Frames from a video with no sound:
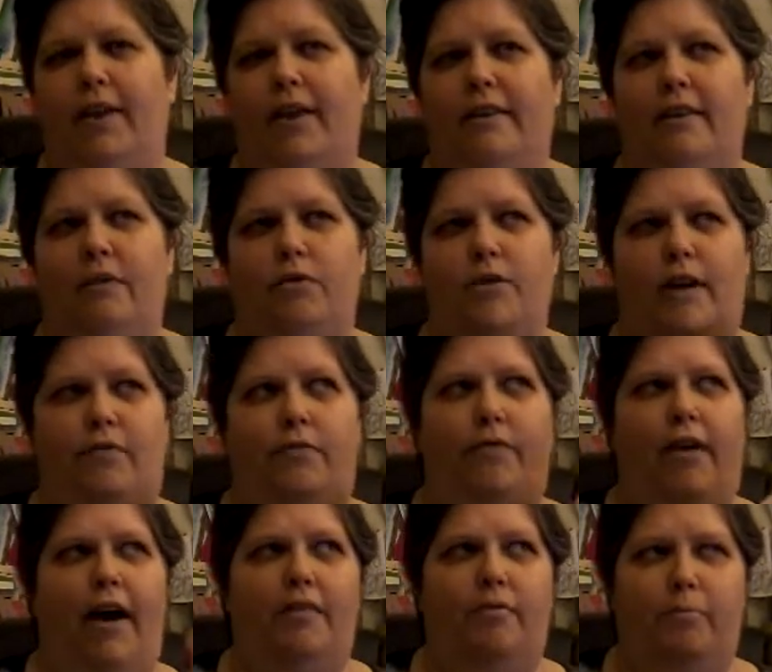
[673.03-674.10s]
that there was like
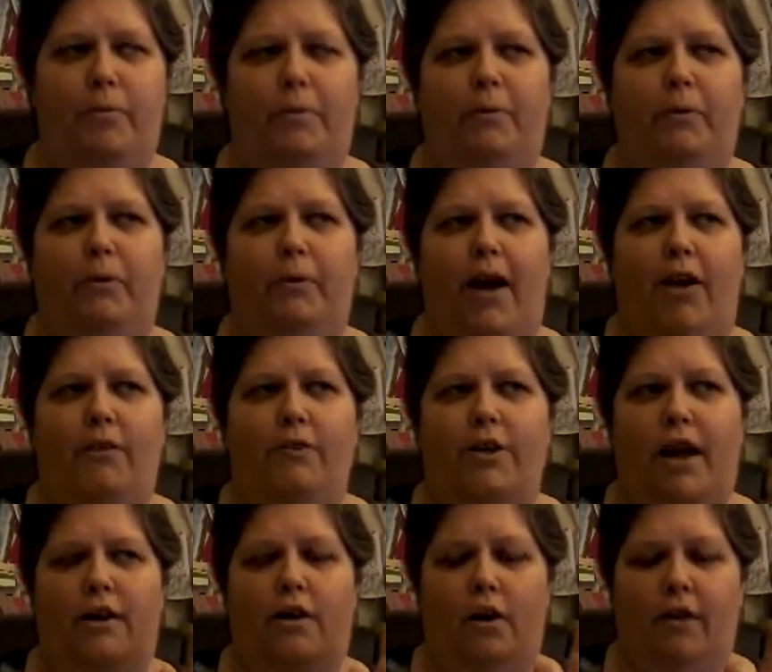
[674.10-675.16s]
five people around,
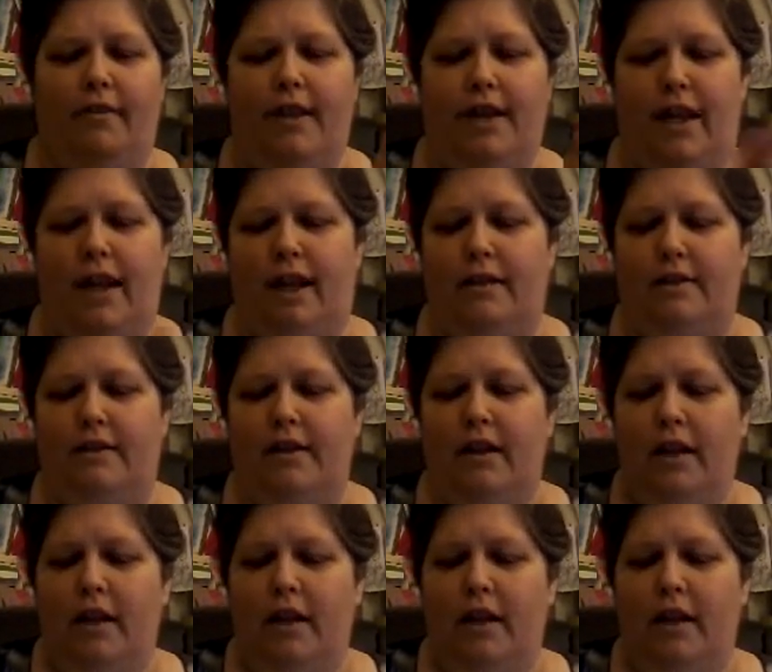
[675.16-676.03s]
and on the end,